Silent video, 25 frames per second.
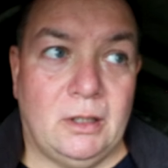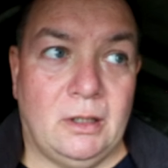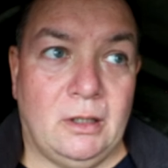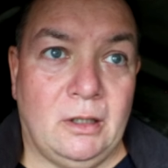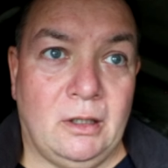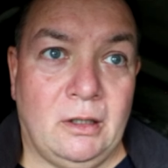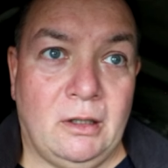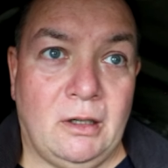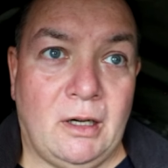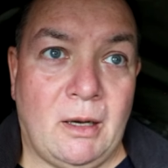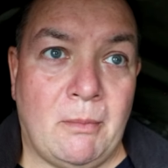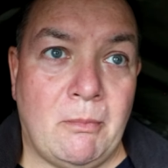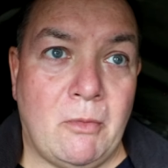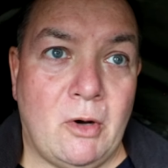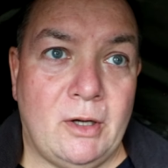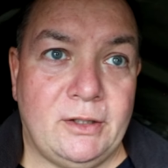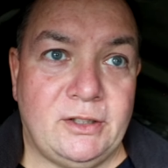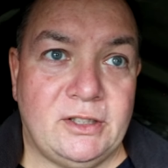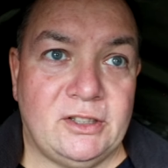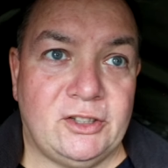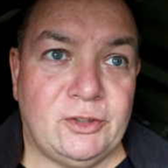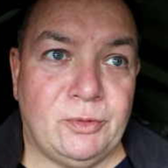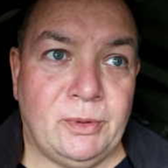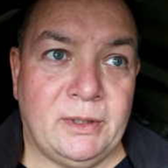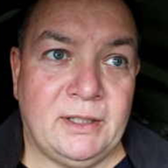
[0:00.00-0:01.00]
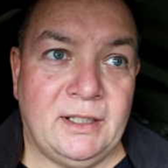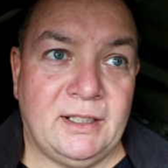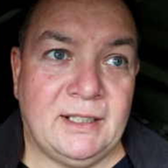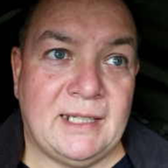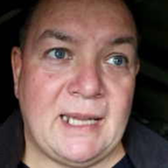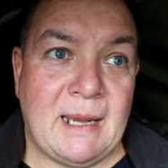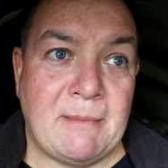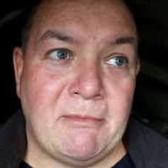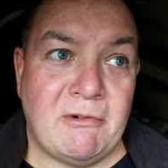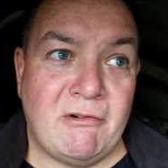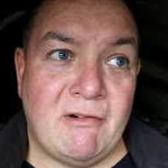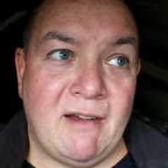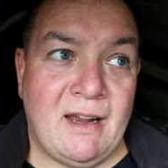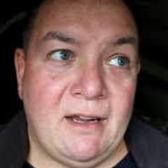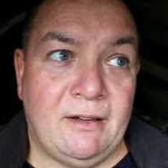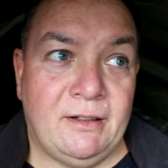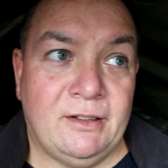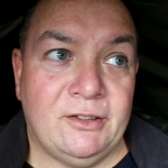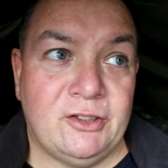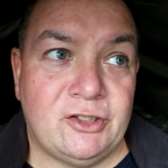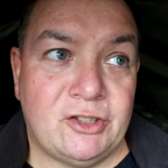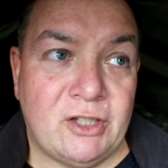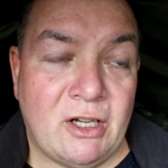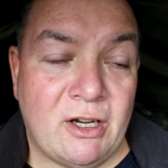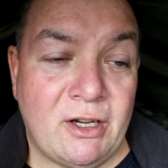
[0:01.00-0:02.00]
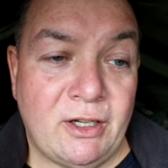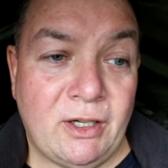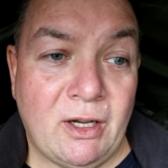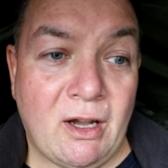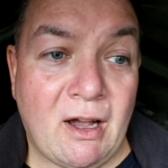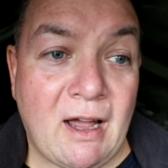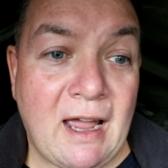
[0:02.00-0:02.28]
I might just swing the camera around and show you.